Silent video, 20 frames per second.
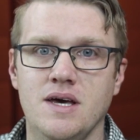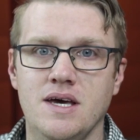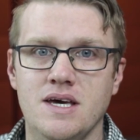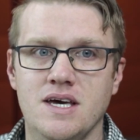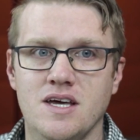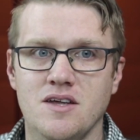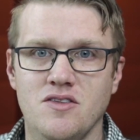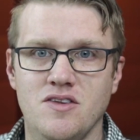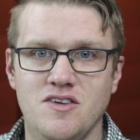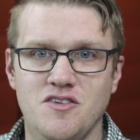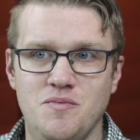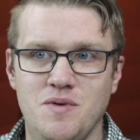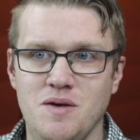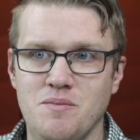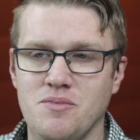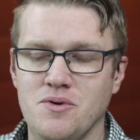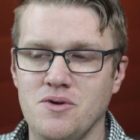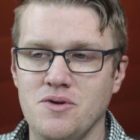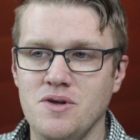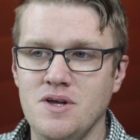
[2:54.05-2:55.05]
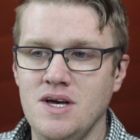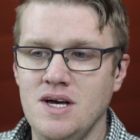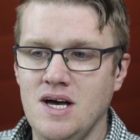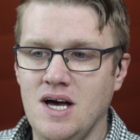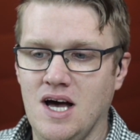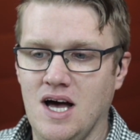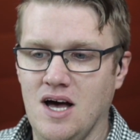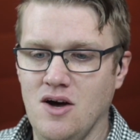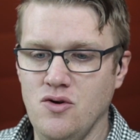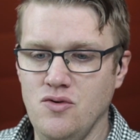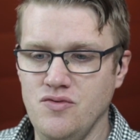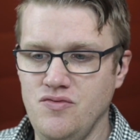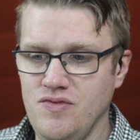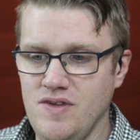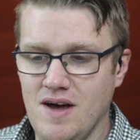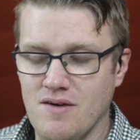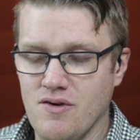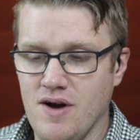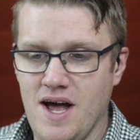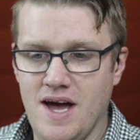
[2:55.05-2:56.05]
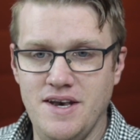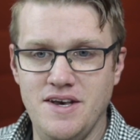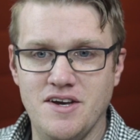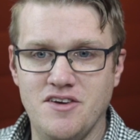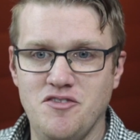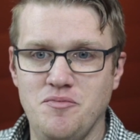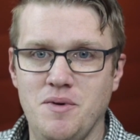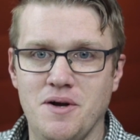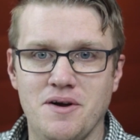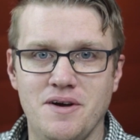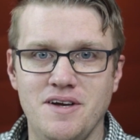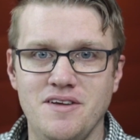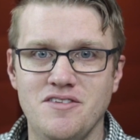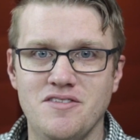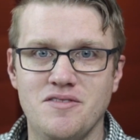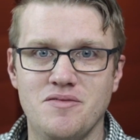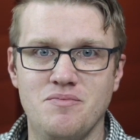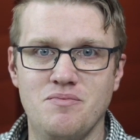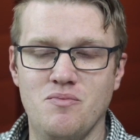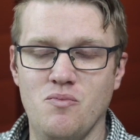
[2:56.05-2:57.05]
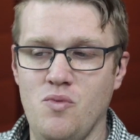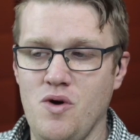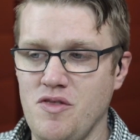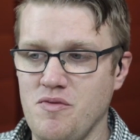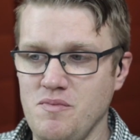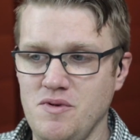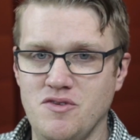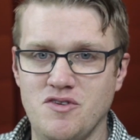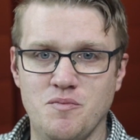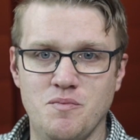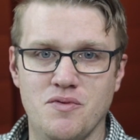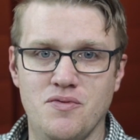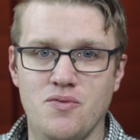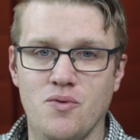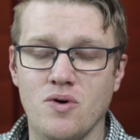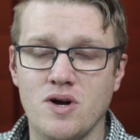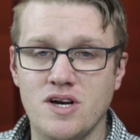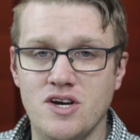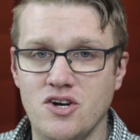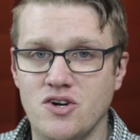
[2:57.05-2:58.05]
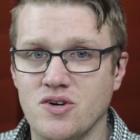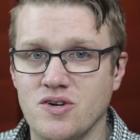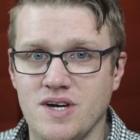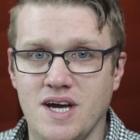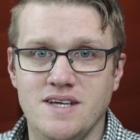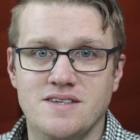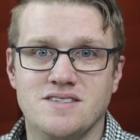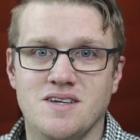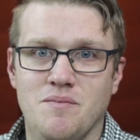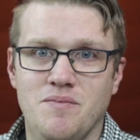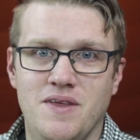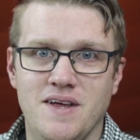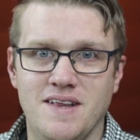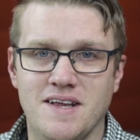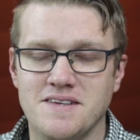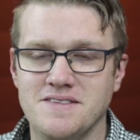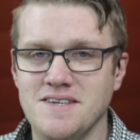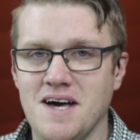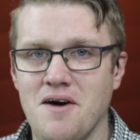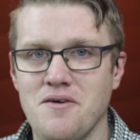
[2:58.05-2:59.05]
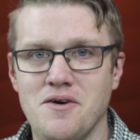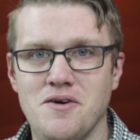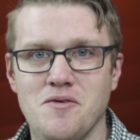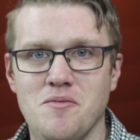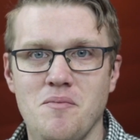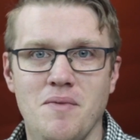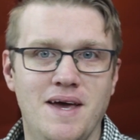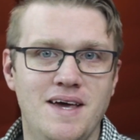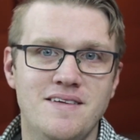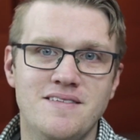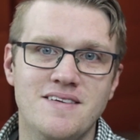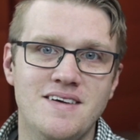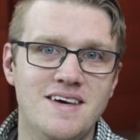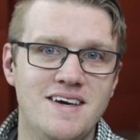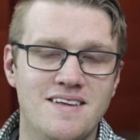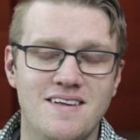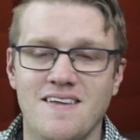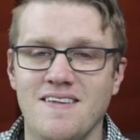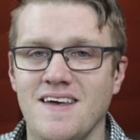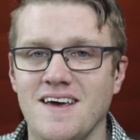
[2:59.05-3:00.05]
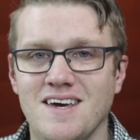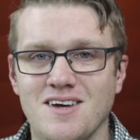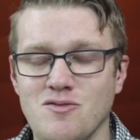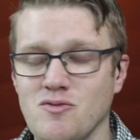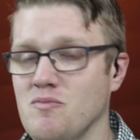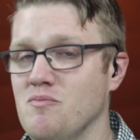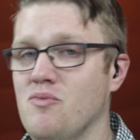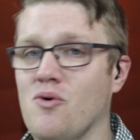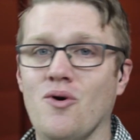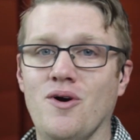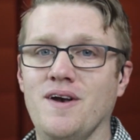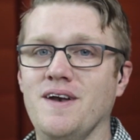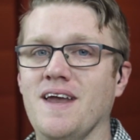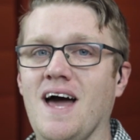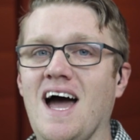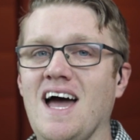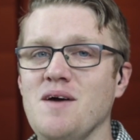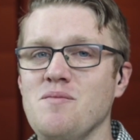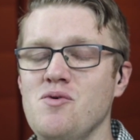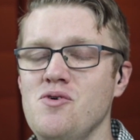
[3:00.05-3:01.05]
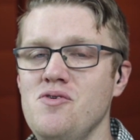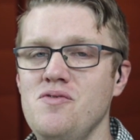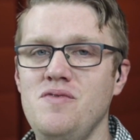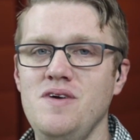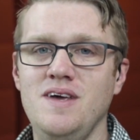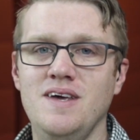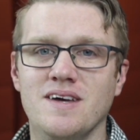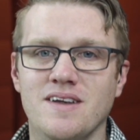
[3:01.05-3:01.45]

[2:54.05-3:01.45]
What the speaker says: And these people who've never had an experience with music before can create something that sounded amazing, and then they can import it into iMovie